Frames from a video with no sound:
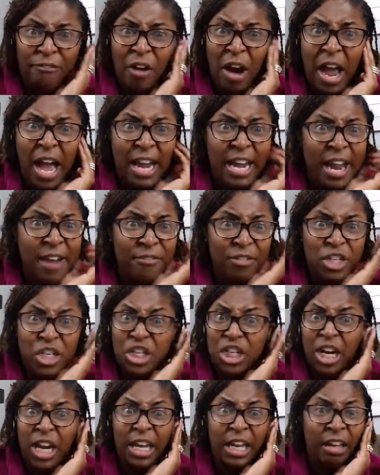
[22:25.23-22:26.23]
fried every
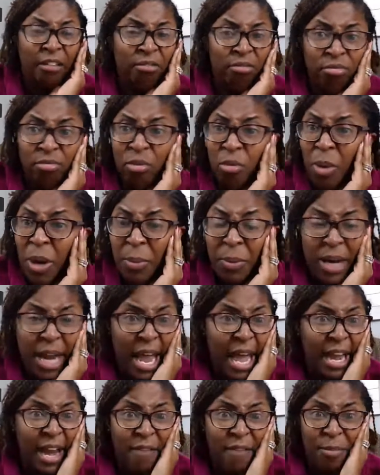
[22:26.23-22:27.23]
chicken. We would have
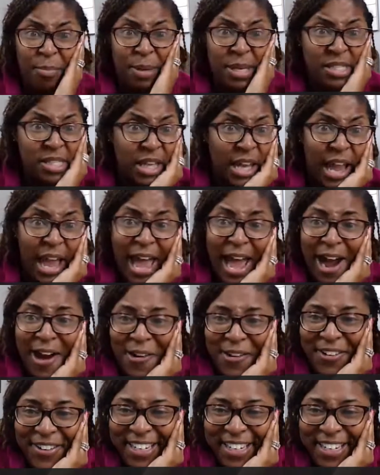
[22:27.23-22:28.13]
had every piece of cow.